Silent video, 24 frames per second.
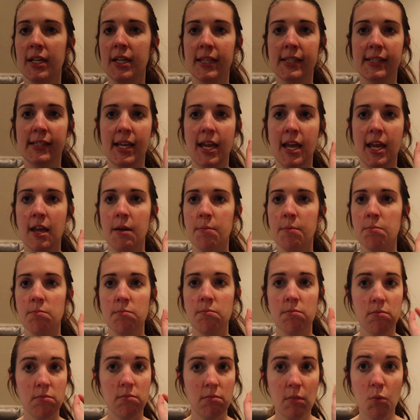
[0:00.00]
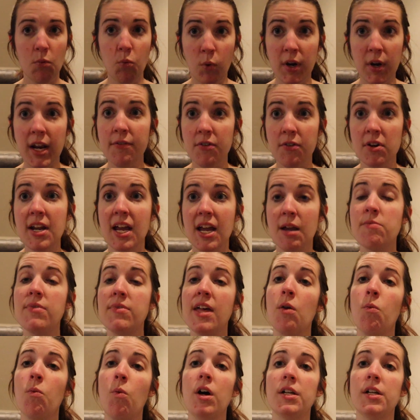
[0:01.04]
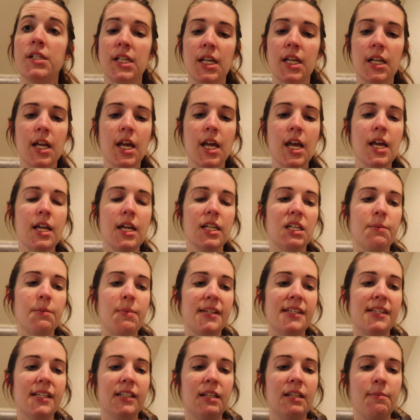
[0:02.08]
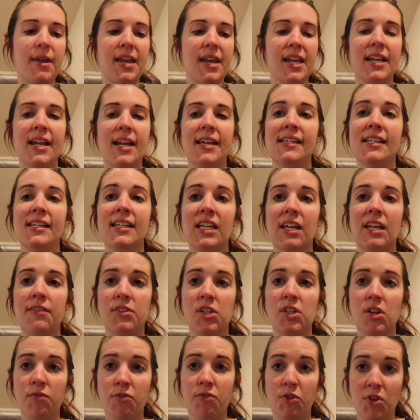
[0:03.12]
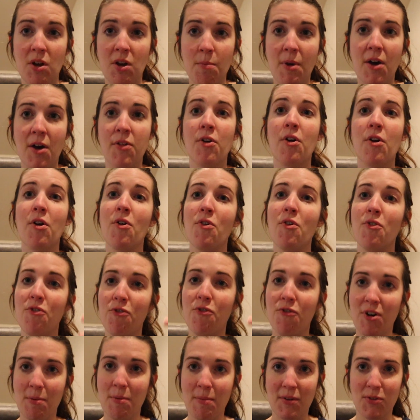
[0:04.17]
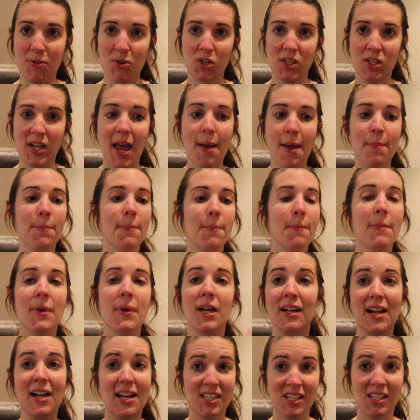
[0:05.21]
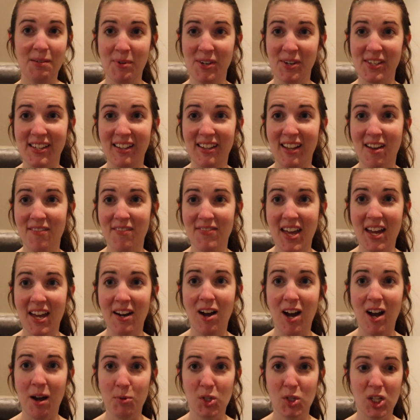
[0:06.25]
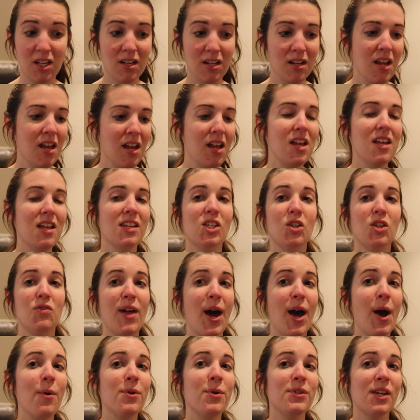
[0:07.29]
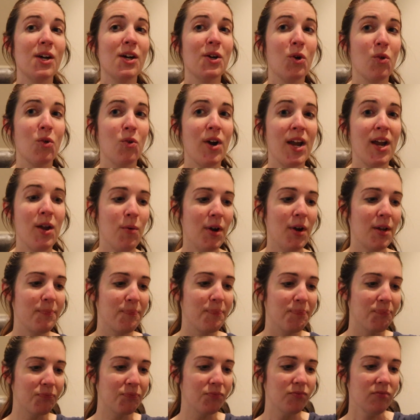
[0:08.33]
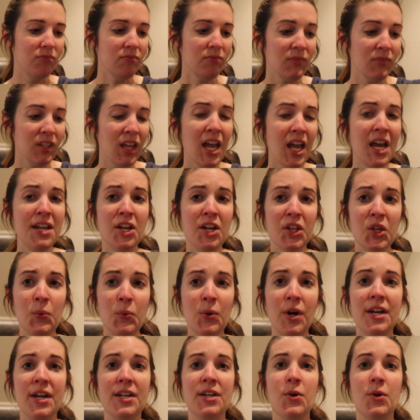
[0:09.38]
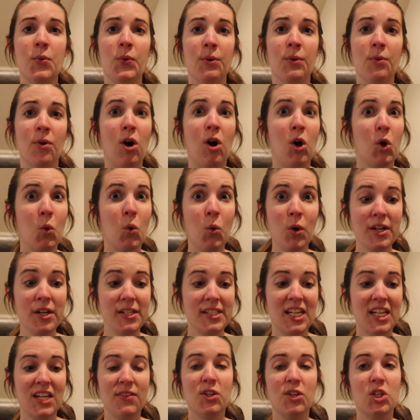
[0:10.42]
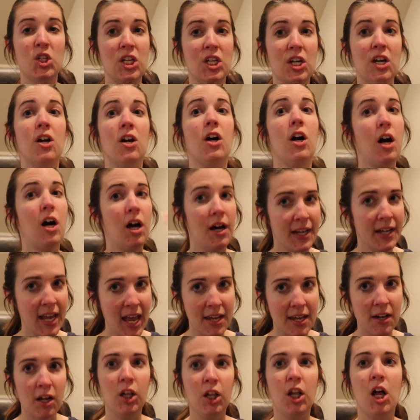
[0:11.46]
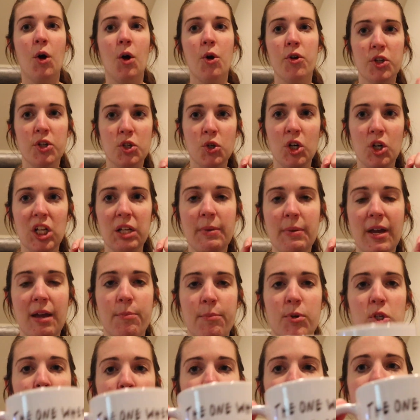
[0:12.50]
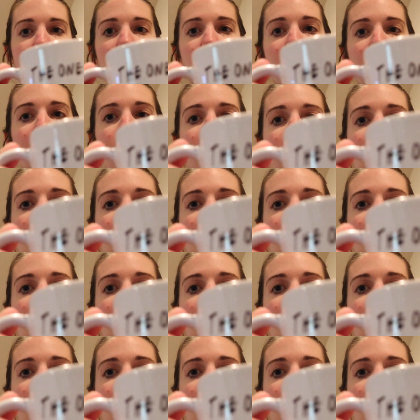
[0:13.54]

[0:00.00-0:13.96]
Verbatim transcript: it could say whatever name they wanted, to basically make it as a gift for their mother for Mother's Day. Customers love that option. So that was a great one. Another one, we were all quarantined this year, again, along with the toilet paper shortage in